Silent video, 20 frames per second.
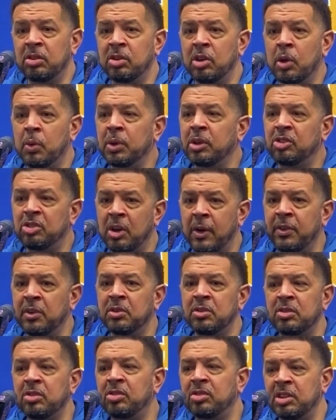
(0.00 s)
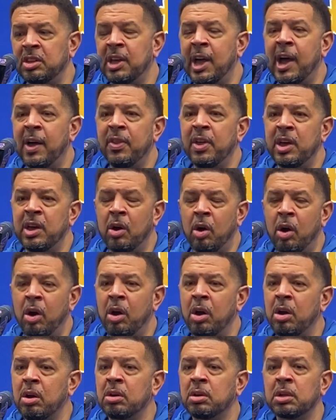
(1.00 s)
know each other, to see how they
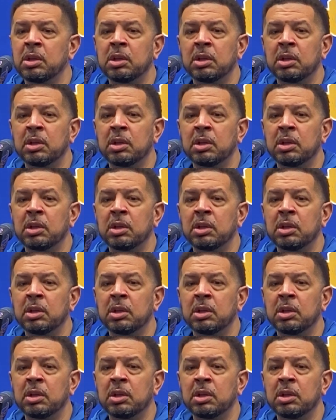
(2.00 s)
are